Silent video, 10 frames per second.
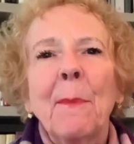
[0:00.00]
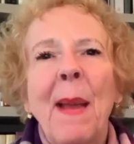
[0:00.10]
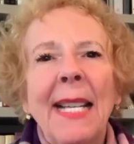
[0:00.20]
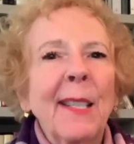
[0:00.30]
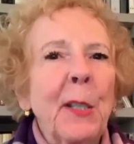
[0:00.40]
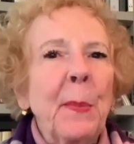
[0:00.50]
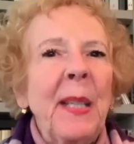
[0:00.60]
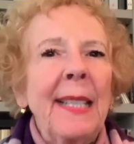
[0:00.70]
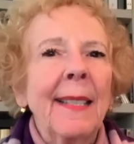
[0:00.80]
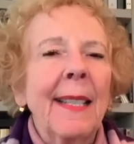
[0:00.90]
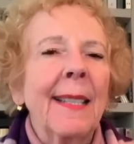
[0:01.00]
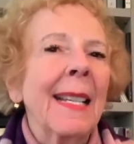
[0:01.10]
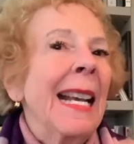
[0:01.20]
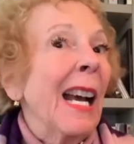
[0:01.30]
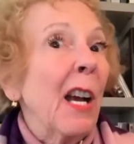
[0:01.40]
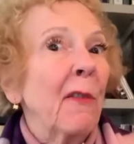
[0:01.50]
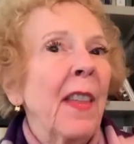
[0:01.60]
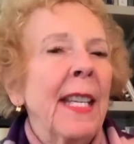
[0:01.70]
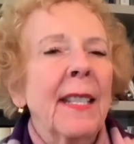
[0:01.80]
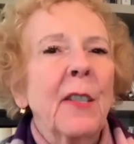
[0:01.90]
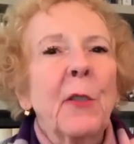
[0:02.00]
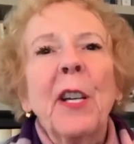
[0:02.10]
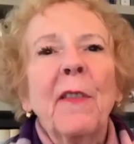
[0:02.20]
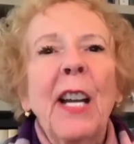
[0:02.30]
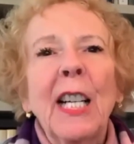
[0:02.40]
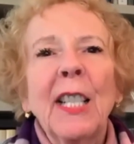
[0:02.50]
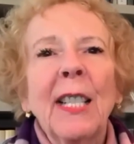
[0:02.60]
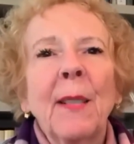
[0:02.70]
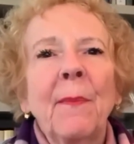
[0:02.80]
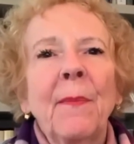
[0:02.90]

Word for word: masterpieces of the history of art,